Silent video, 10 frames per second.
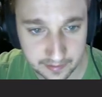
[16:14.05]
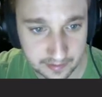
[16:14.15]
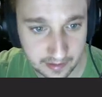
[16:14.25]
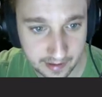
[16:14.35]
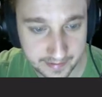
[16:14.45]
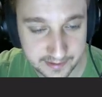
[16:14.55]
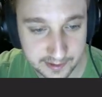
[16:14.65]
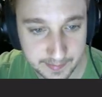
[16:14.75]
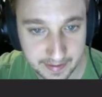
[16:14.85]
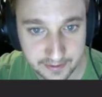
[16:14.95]
not too
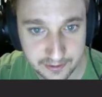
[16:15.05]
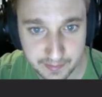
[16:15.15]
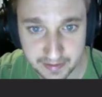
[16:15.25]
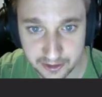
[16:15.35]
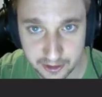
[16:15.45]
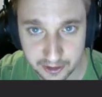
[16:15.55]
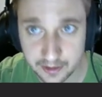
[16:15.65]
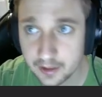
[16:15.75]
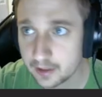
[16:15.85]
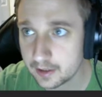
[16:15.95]
bad. Just make sure,
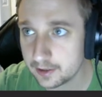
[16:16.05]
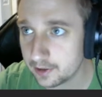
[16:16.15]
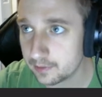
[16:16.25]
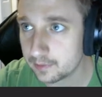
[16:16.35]
you